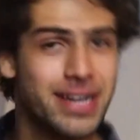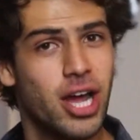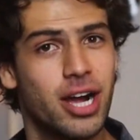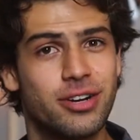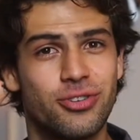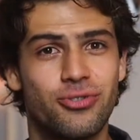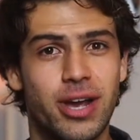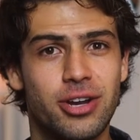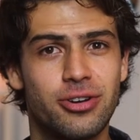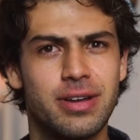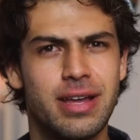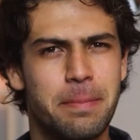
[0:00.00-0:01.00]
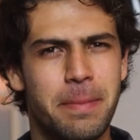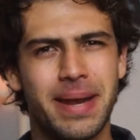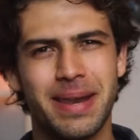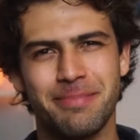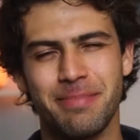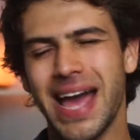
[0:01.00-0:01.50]
Dr. Greger,
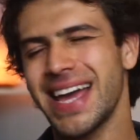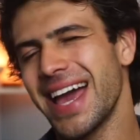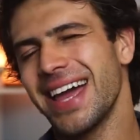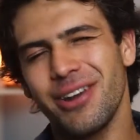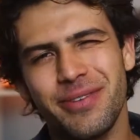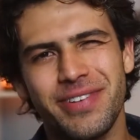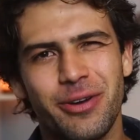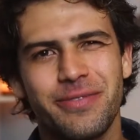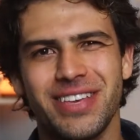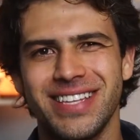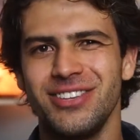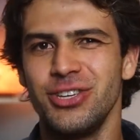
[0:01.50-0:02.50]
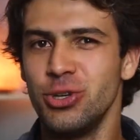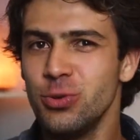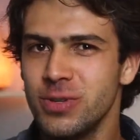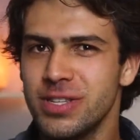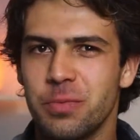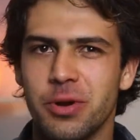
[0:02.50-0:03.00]
but I don't even know if you can
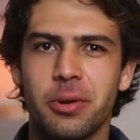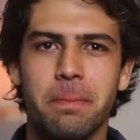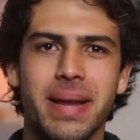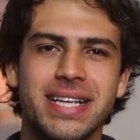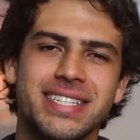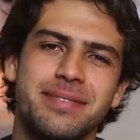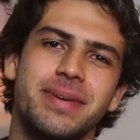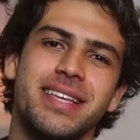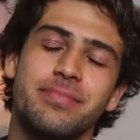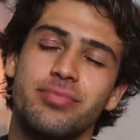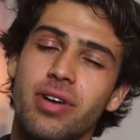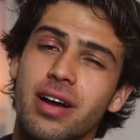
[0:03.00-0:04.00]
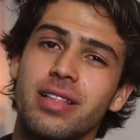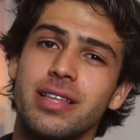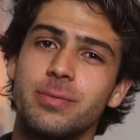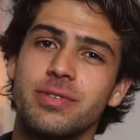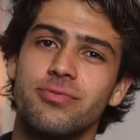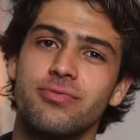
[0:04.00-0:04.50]
use the word mentioned because broccoli
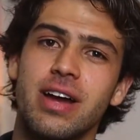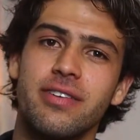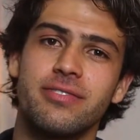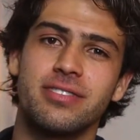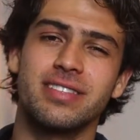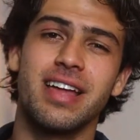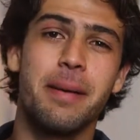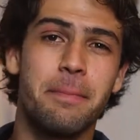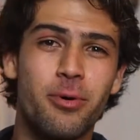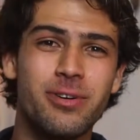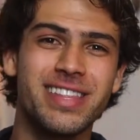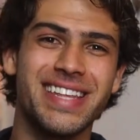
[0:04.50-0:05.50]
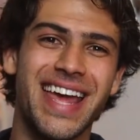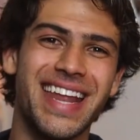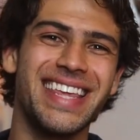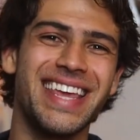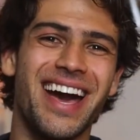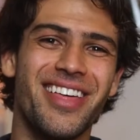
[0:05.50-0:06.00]
was referenced more than
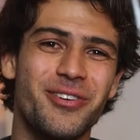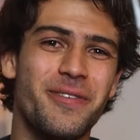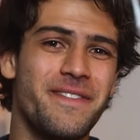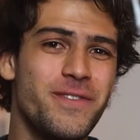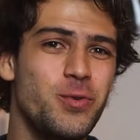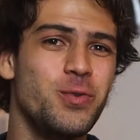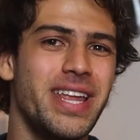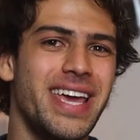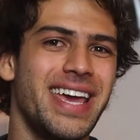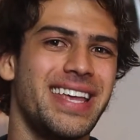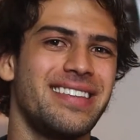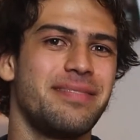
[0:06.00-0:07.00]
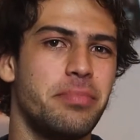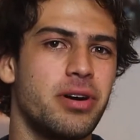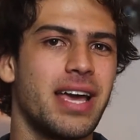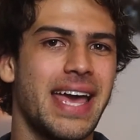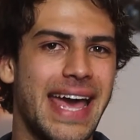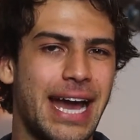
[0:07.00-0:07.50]
any other food in his
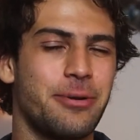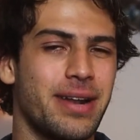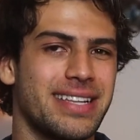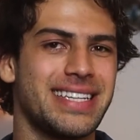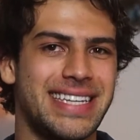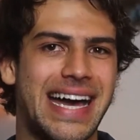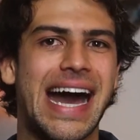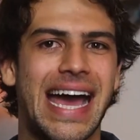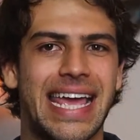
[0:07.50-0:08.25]
book, How Not to Die.